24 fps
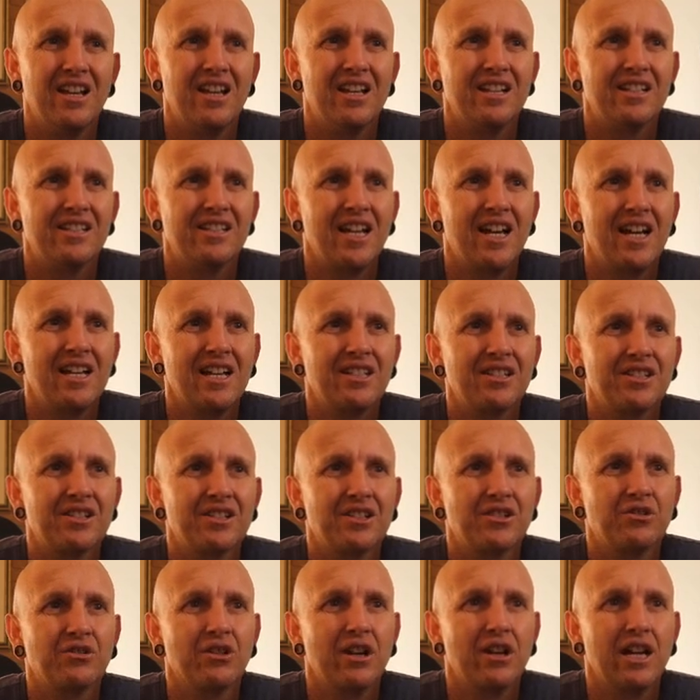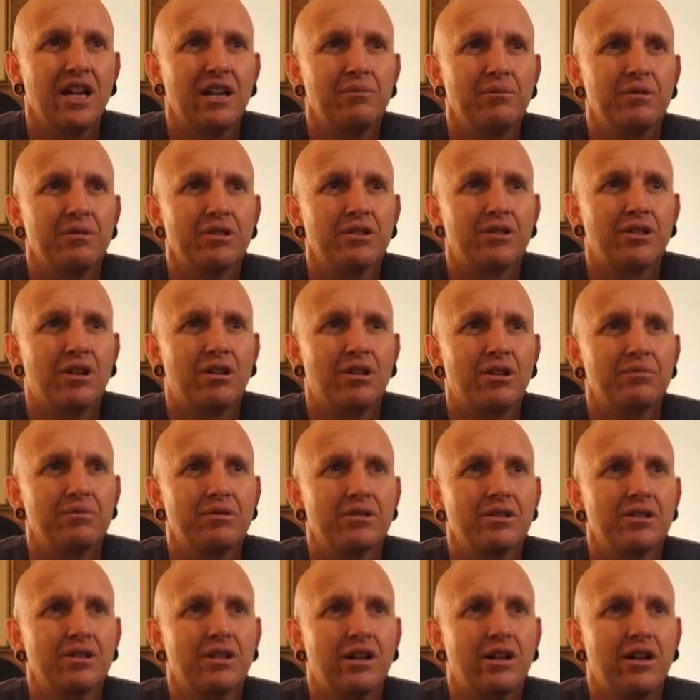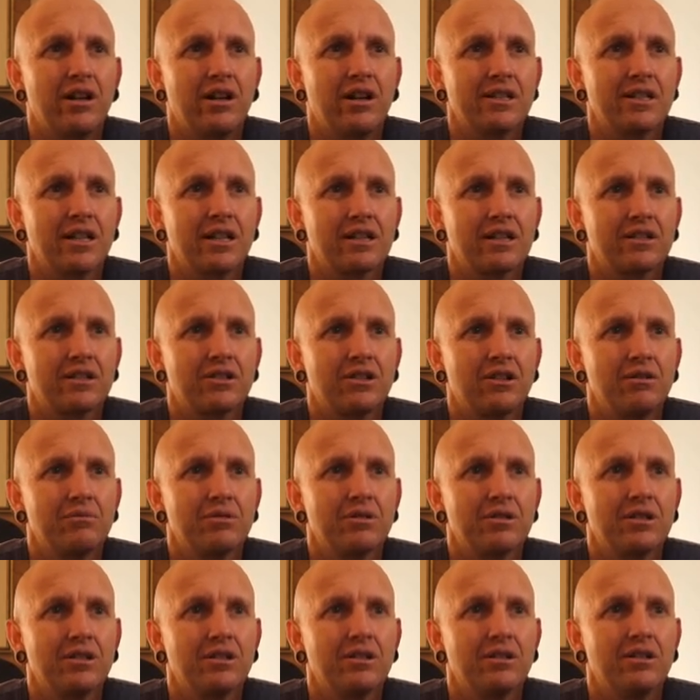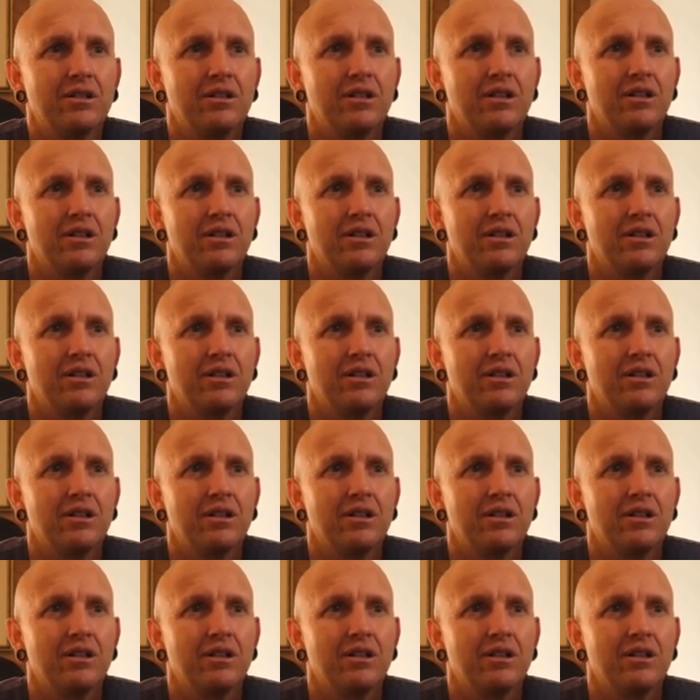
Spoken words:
Tass, Graham, Thompson, Isaac Thompson,